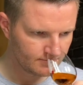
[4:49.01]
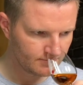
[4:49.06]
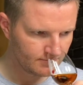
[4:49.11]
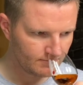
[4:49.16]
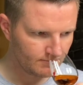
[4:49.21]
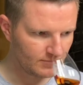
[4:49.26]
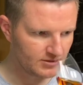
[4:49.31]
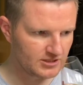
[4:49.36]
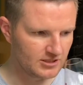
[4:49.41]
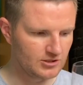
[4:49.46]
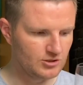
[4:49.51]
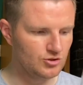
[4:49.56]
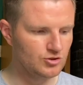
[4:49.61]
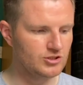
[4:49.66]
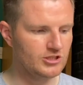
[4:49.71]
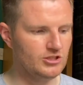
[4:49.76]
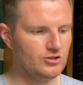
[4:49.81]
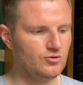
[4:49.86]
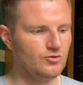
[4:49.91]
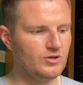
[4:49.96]
which I
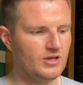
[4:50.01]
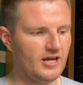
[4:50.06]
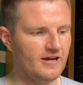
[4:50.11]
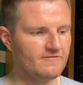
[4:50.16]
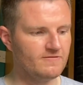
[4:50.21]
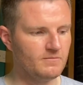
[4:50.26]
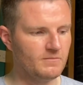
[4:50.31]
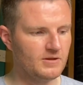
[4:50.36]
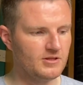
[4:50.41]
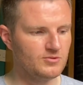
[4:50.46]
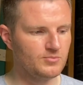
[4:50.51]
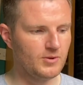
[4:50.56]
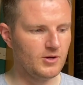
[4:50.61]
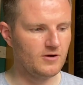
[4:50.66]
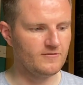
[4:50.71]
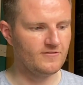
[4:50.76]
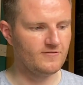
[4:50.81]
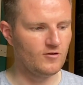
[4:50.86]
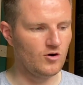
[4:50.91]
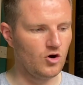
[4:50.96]
usually do get from the
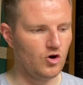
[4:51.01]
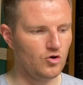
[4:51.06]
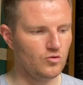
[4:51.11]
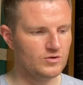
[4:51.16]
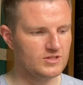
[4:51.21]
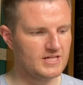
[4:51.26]
12. I've always